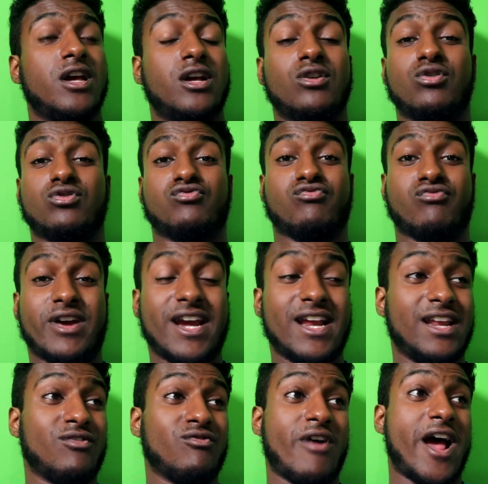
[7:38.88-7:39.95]
He looked
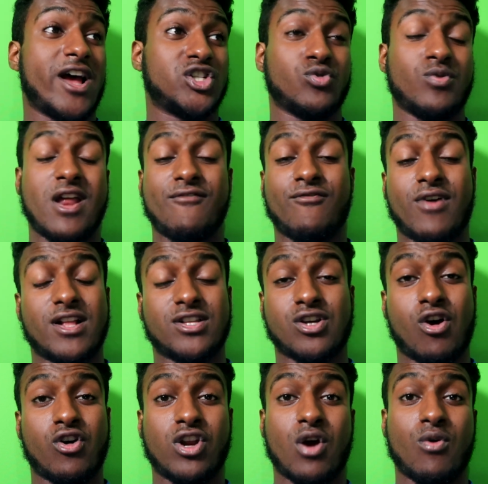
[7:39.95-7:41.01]
really rash. Whenever
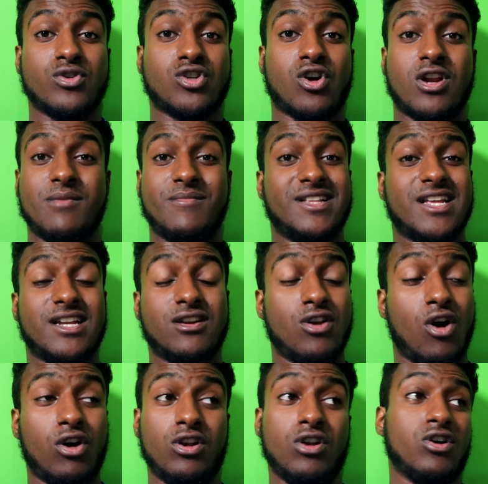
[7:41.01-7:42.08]
Antonio was on him, he did
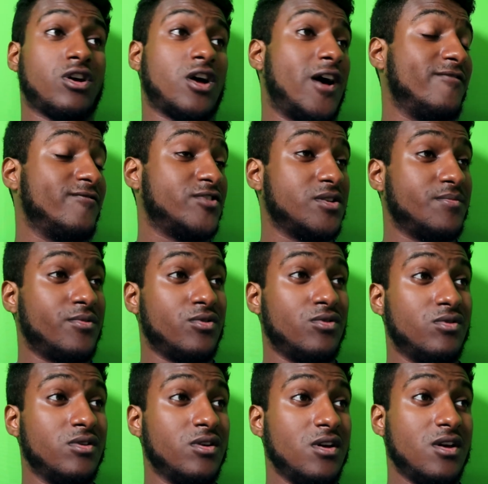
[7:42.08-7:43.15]
not look
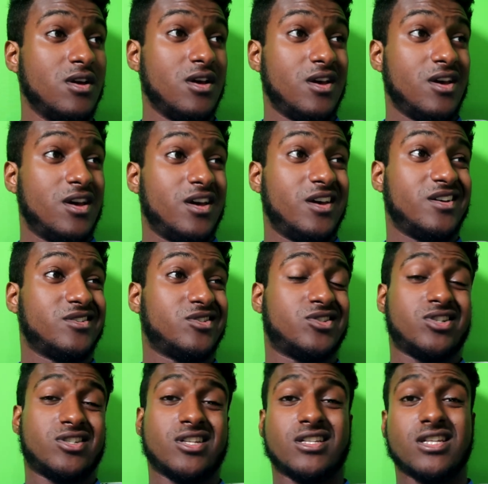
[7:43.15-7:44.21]
comfortable. It was
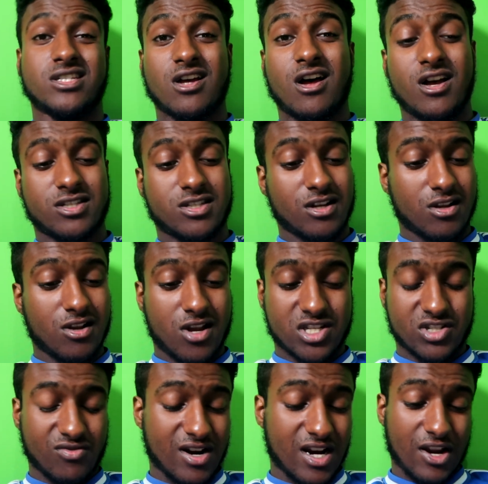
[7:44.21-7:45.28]
just a disaster
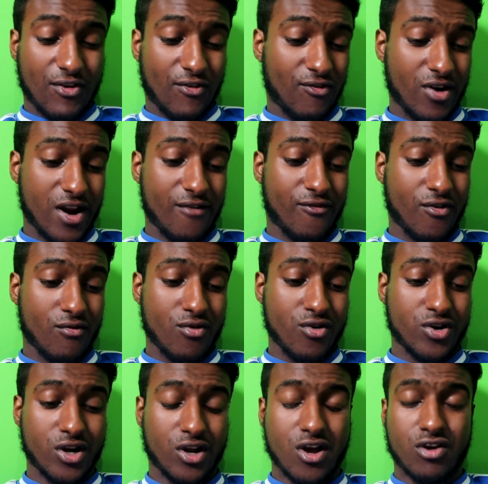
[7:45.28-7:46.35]
class, really. 3 for
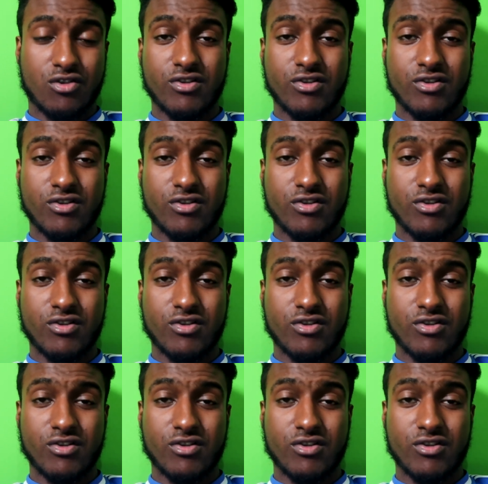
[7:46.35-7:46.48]
Rudiger.